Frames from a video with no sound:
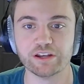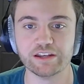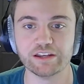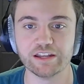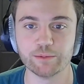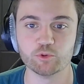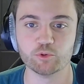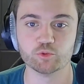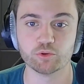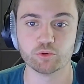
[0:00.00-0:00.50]

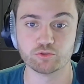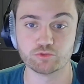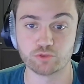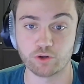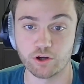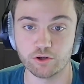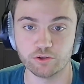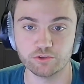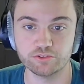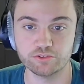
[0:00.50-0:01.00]
enables
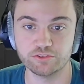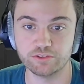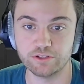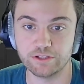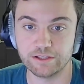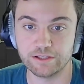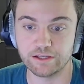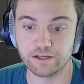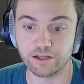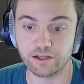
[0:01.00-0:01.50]
withdrawals,
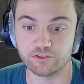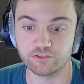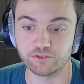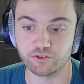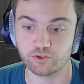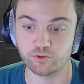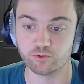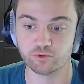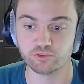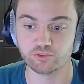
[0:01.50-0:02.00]
so
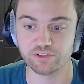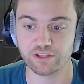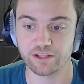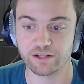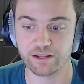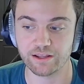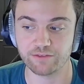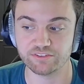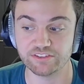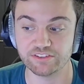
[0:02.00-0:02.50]
users
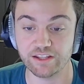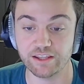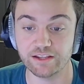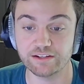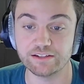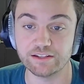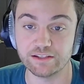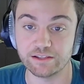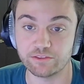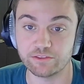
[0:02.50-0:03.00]
that have
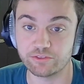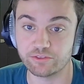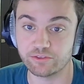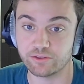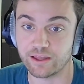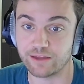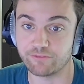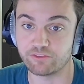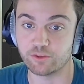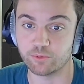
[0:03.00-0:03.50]
staked ETH
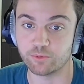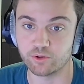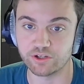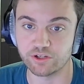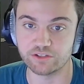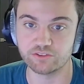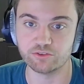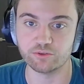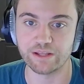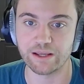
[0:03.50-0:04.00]
have the
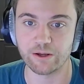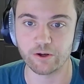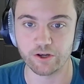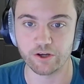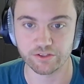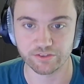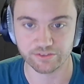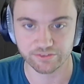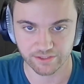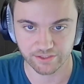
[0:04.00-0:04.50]
ability to now
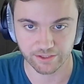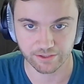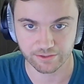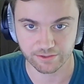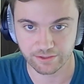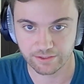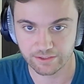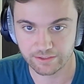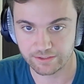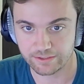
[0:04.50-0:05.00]
unstake.
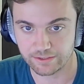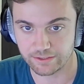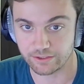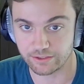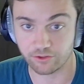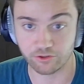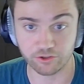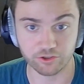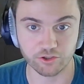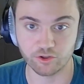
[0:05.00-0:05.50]

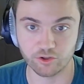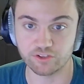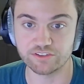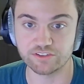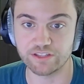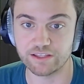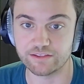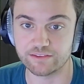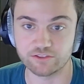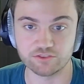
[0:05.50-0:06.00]
In the current
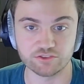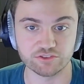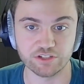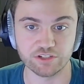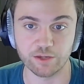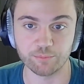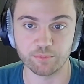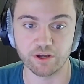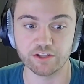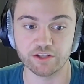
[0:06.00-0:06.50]
state, that's just
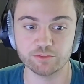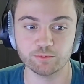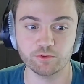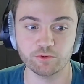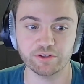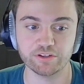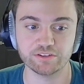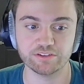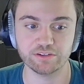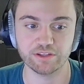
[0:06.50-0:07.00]
not
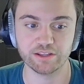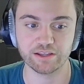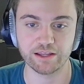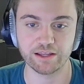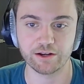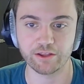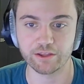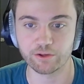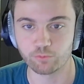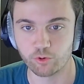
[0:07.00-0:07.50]
possible. That they
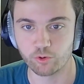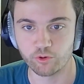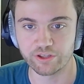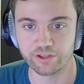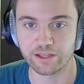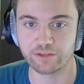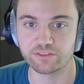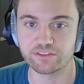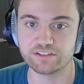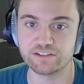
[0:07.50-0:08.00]
kind of like
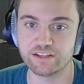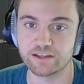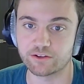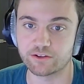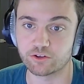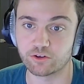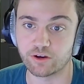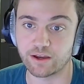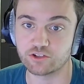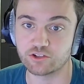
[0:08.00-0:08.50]
rolling out the
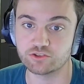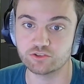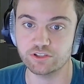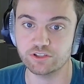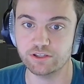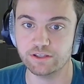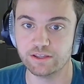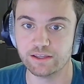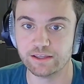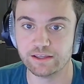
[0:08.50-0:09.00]
tech gradually.